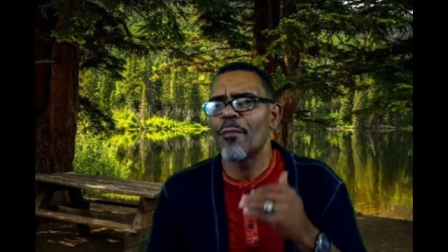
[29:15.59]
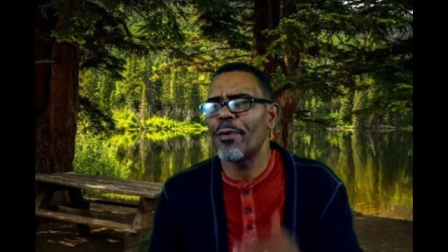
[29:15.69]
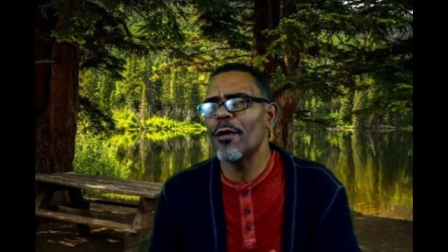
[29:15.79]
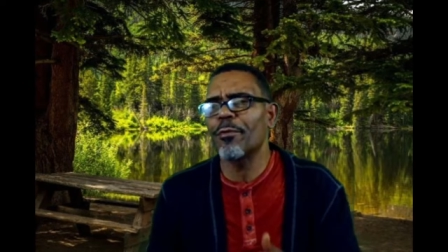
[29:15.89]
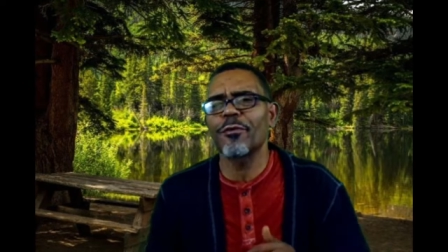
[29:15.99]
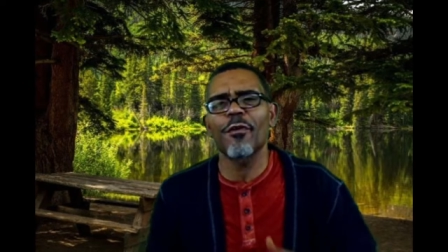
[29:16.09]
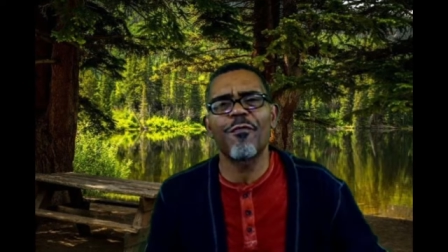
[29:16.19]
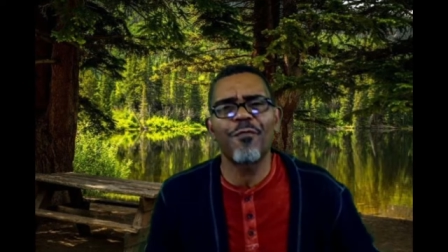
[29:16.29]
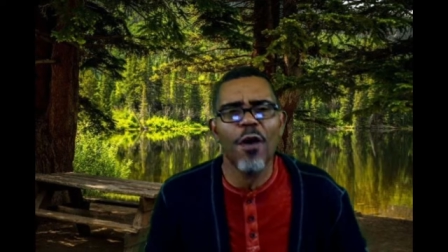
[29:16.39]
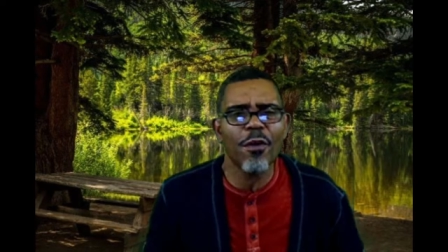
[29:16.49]
People
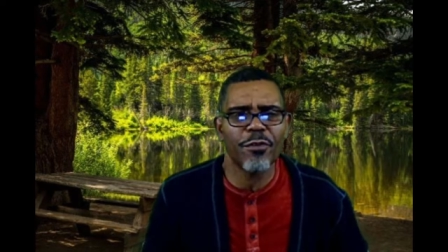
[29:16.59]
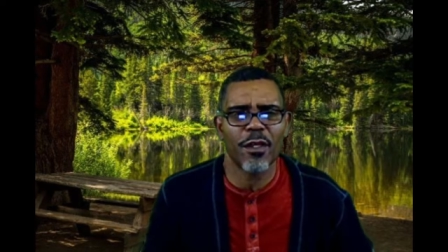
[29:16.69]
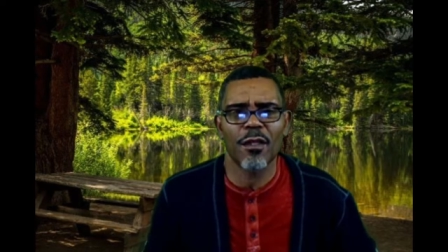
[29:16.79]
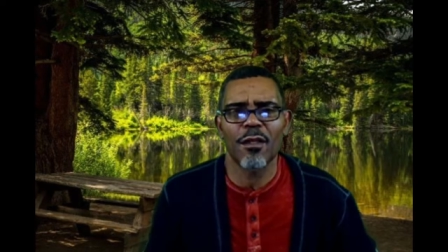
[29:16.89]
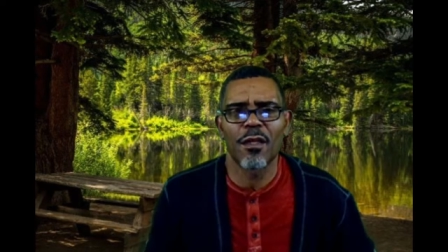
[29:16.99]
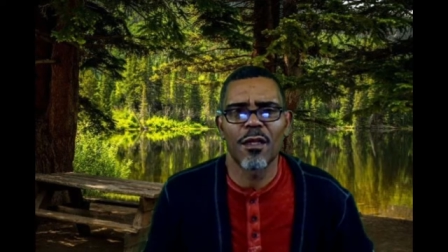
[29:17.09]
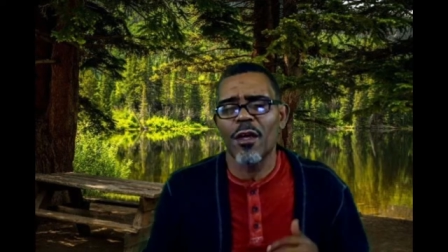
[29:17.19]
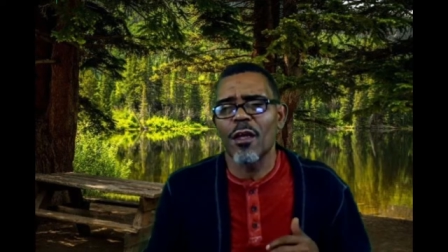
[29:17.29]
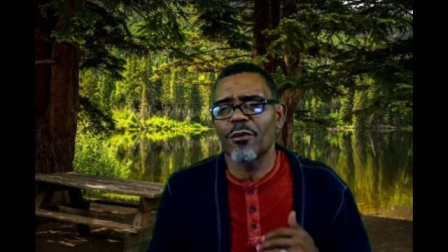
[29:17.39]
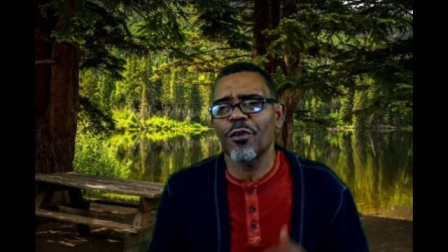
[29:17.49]
defaulting
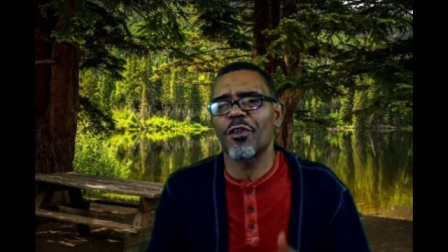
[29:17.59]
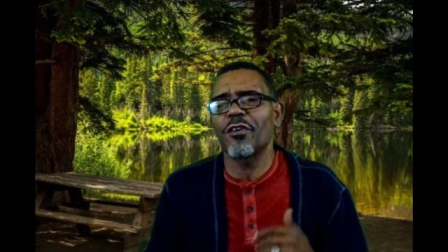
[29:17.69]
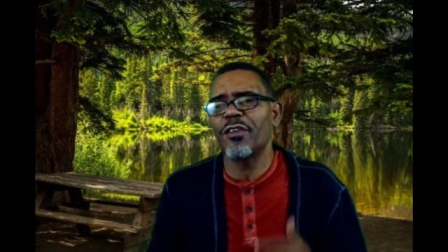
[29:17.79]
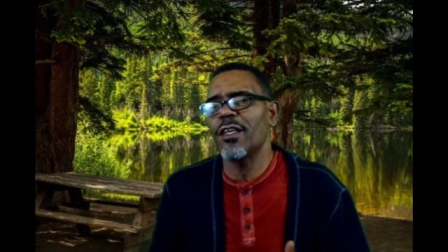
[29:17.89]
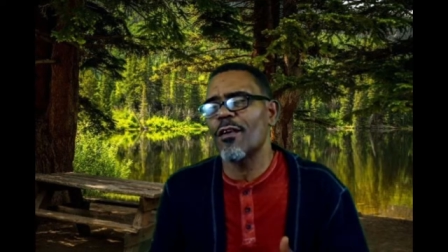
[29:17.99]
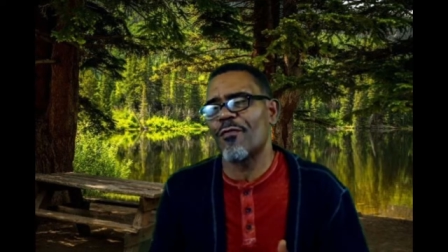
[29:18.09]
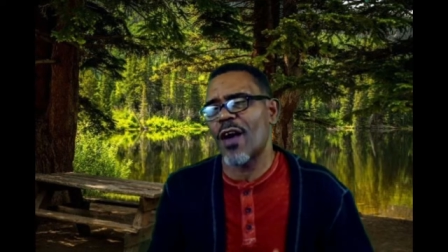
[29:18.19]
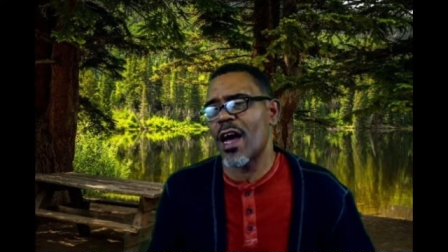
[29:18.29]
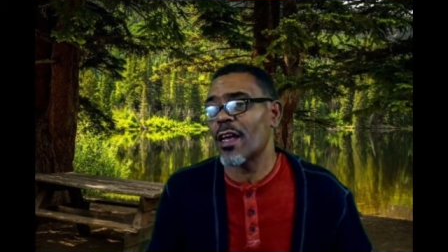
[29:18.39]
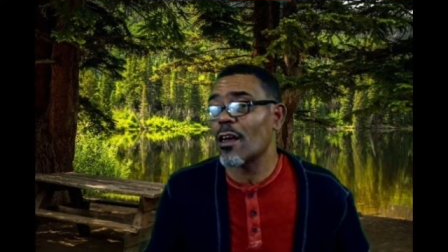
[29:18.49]
to the
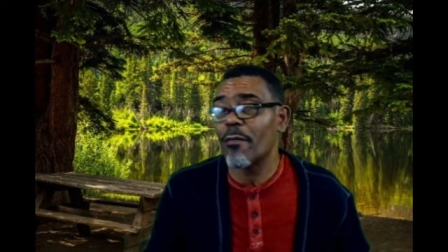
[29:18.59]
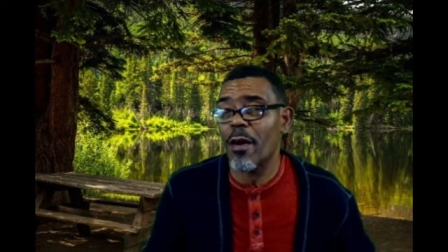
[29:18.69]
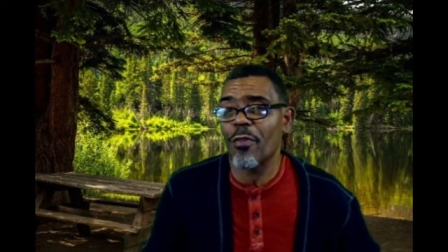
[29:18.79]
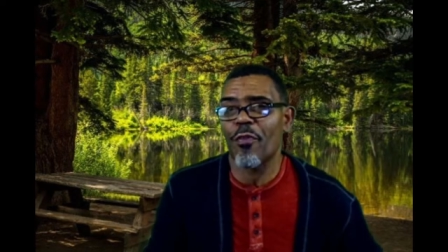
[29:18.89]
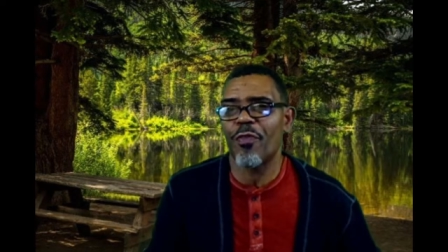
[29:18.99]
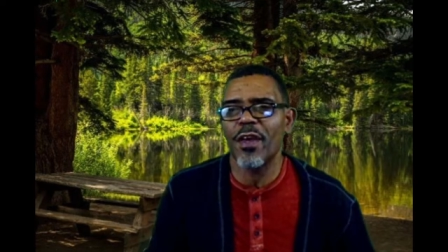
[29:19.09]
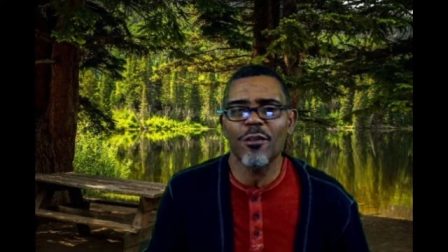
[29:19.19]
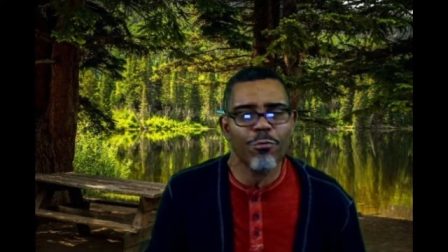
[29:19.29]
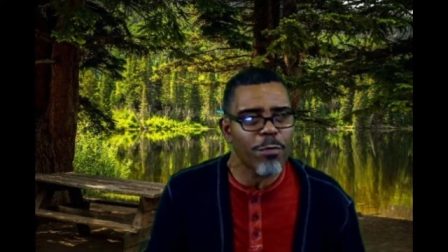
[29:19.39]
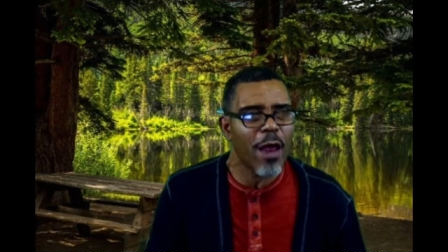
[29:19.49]
deifying of other
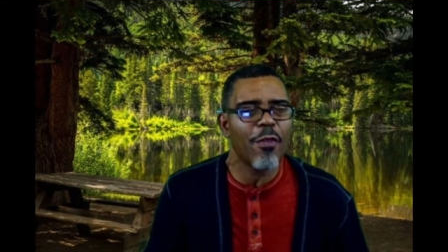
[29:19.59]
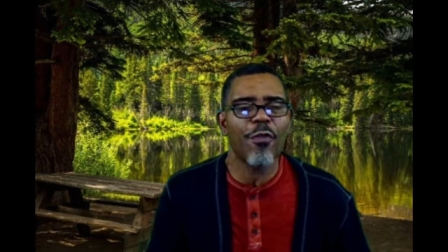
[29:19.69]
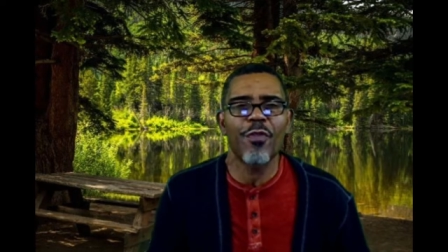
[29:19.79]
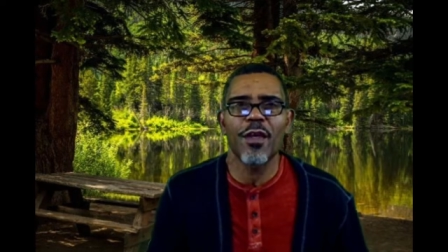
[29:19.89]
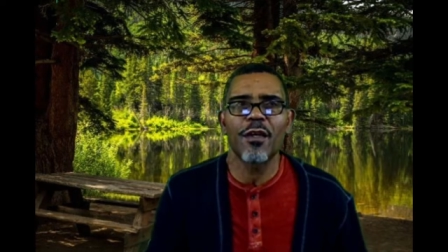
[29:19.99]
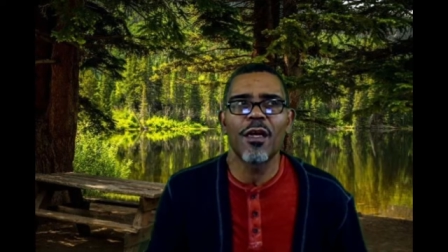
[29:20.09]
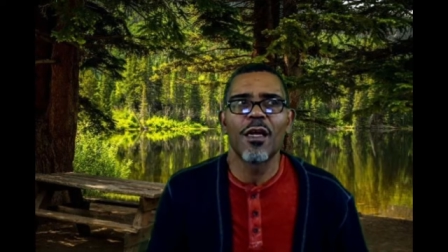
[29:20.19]
things rather than